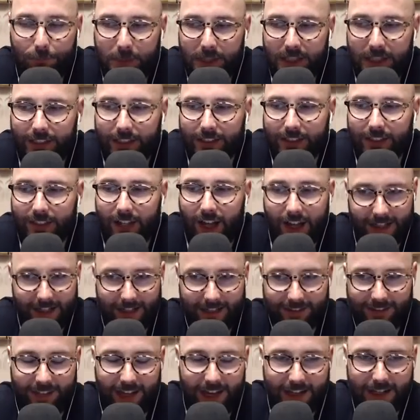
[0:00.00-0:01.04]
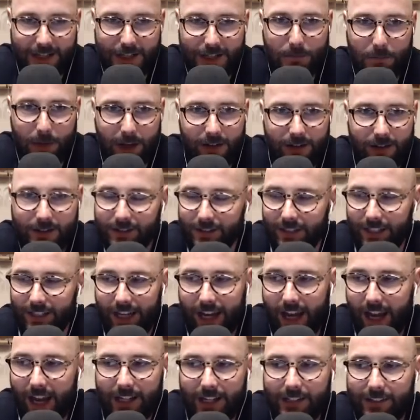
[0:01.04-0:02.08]
being an intense person.
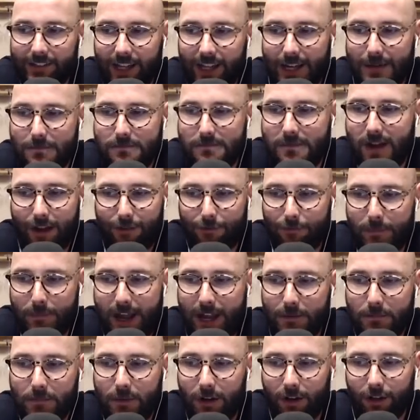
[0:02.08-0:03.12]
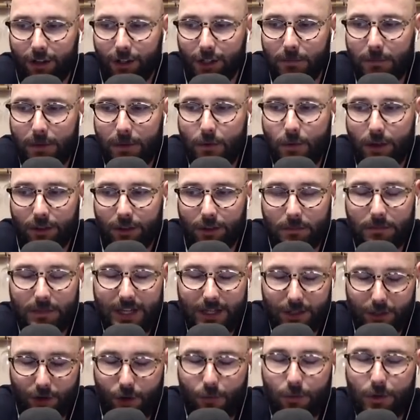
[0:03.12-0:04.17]
Like anytime I've met him or hung about with him,
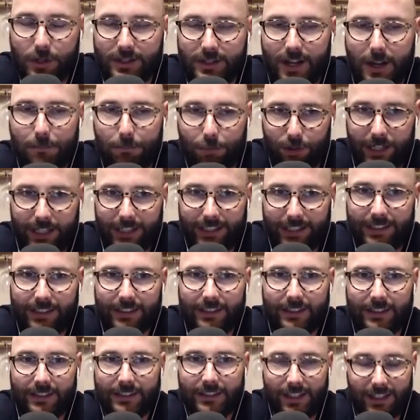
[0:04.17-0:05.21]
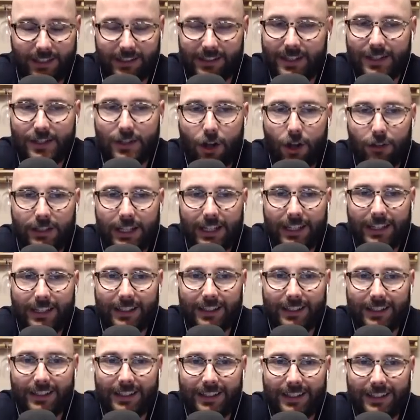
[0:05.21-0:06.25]
he's always he's not
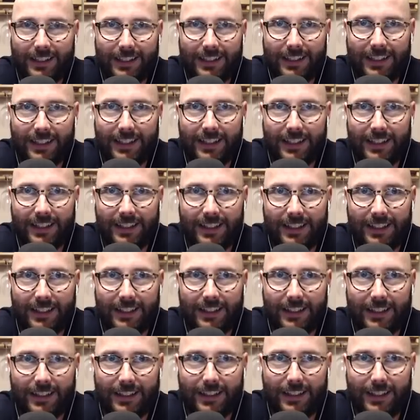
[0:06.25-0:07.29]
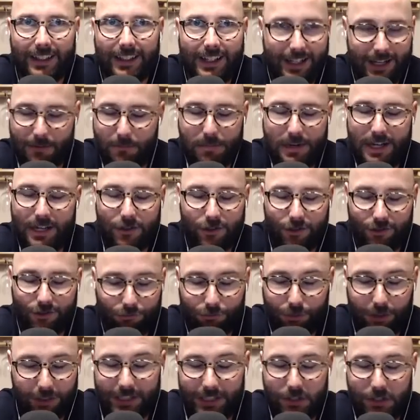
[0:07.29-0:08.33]
like, he can be
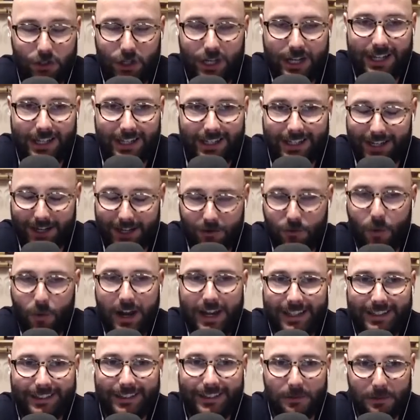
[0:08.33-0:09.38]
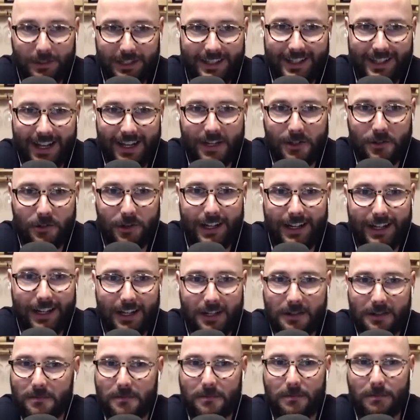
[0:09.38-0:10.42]
really cheeky and wide when he's had a drink
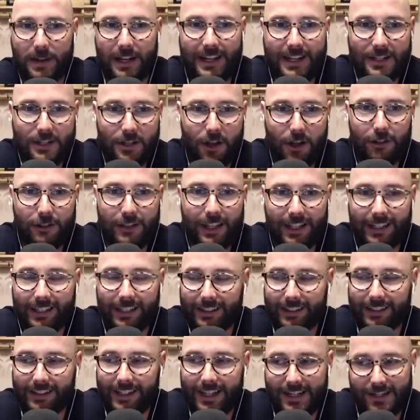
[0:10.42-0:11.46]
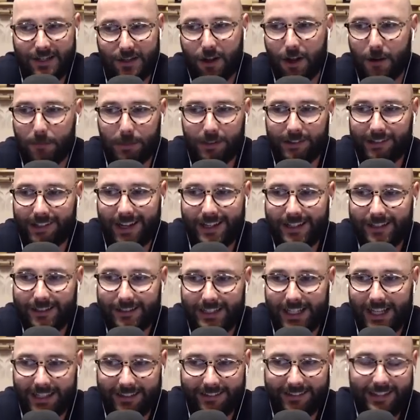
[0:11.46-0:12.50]
in him, but he's not a
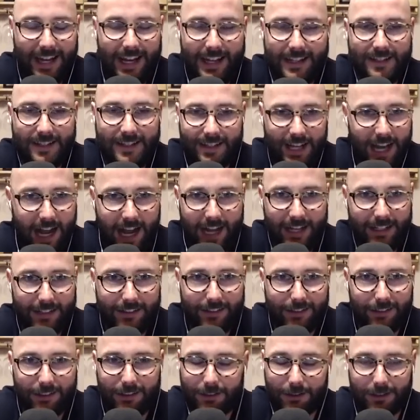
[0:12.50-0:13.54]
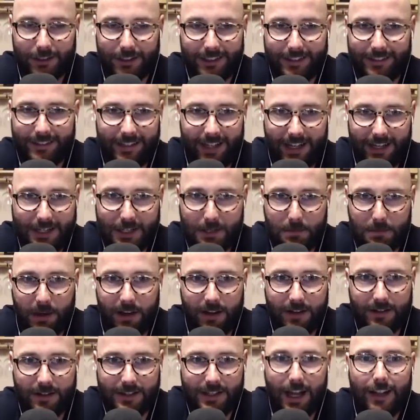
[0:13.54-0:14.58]
particularly intense character or an intense
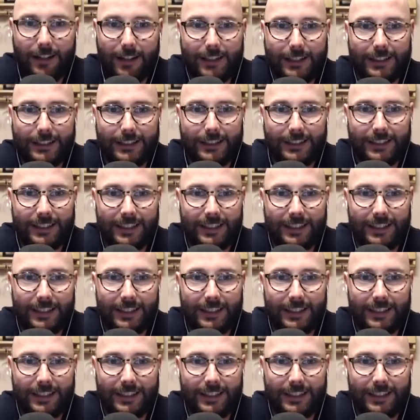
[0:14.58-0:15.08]
personality.